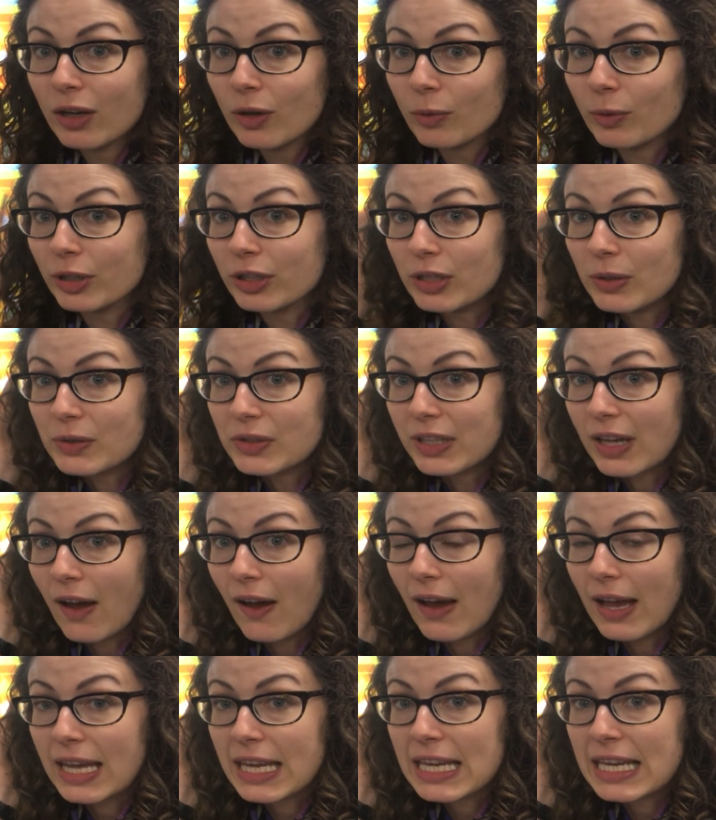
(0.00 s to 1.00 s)
We're using our
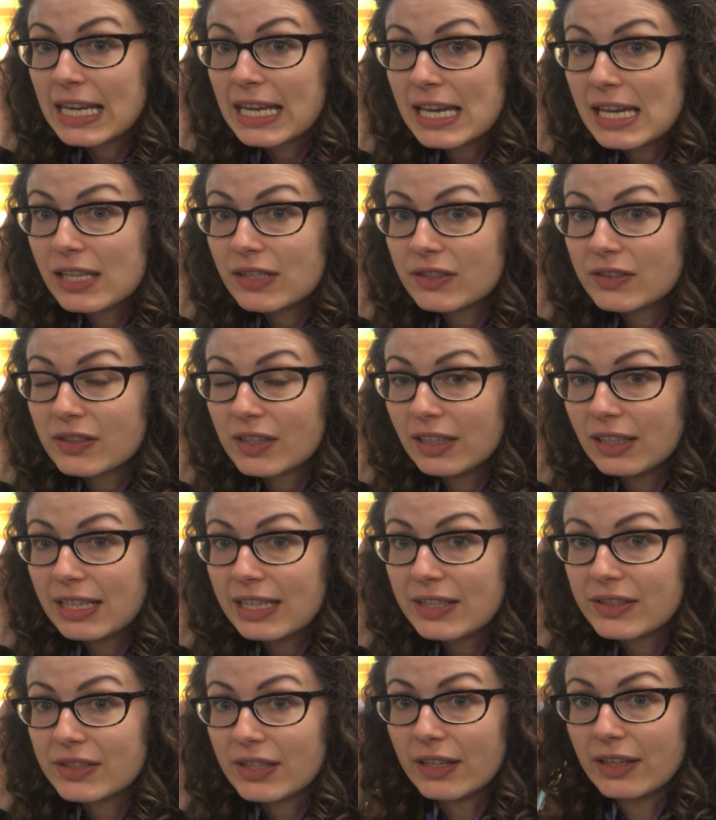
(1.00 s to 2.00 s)
ears to
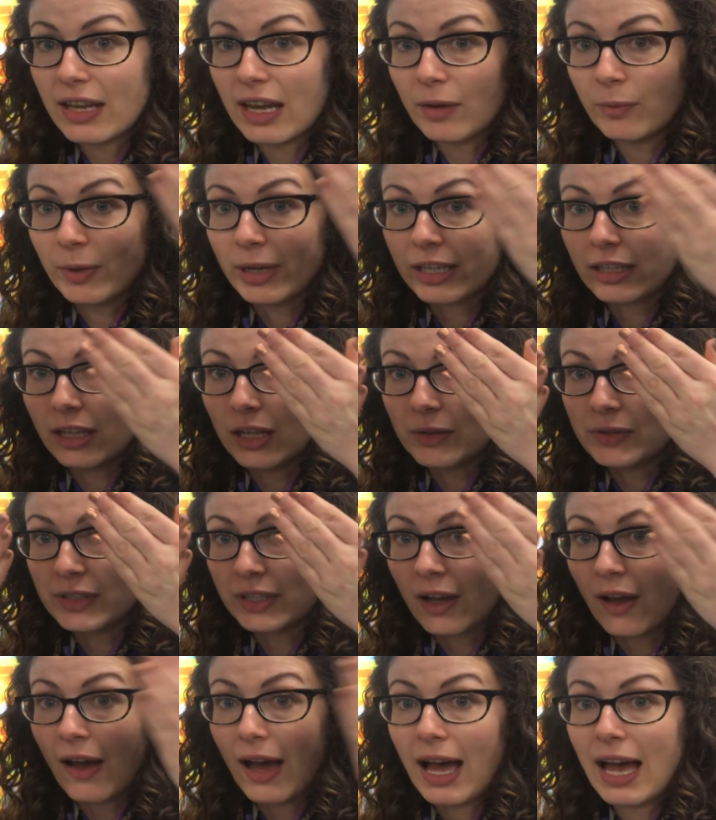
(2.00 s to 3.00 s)
listen and we're closing
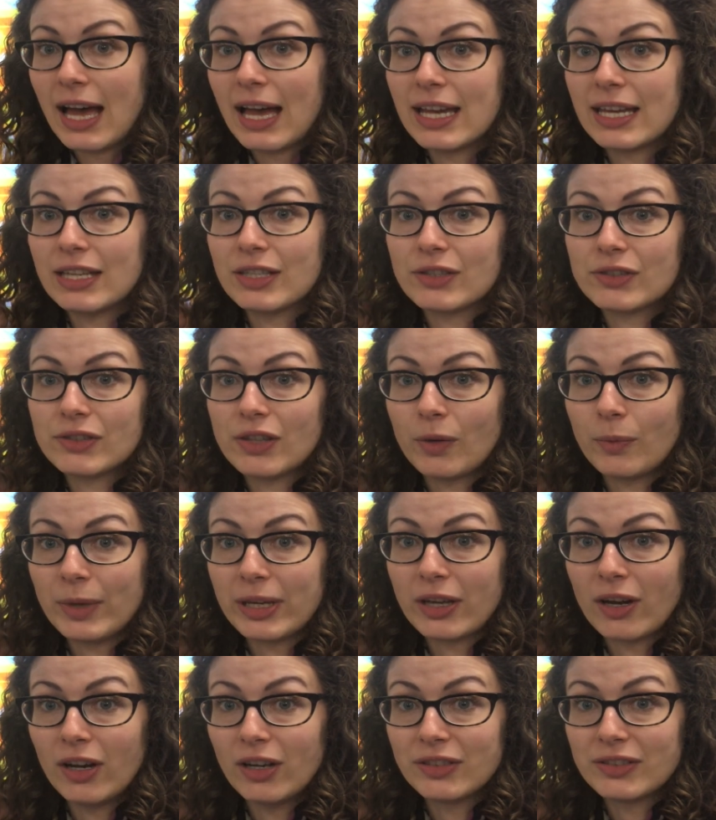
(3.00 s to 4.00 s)
our eyes so we
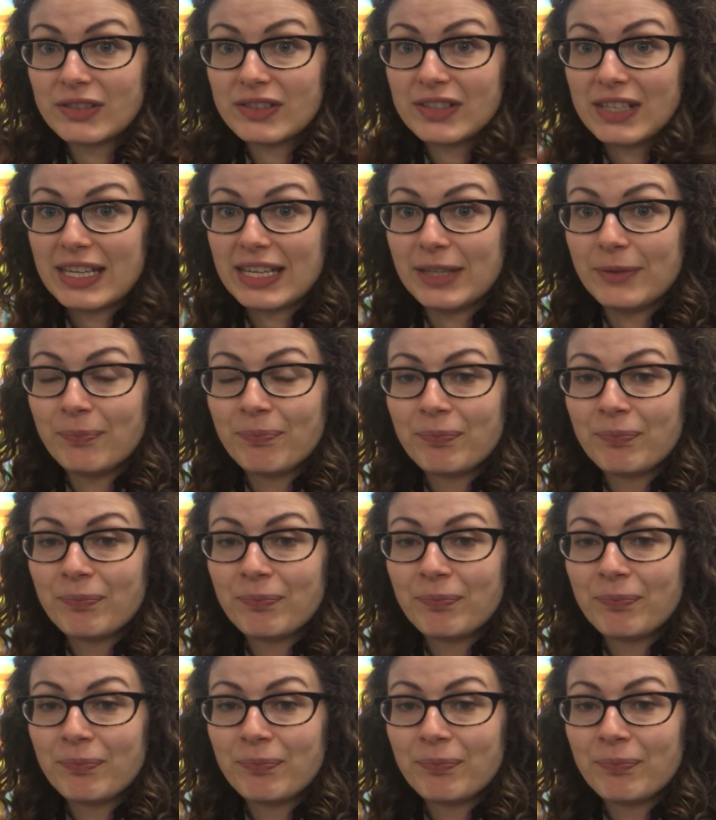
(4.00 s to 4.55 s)
can't see.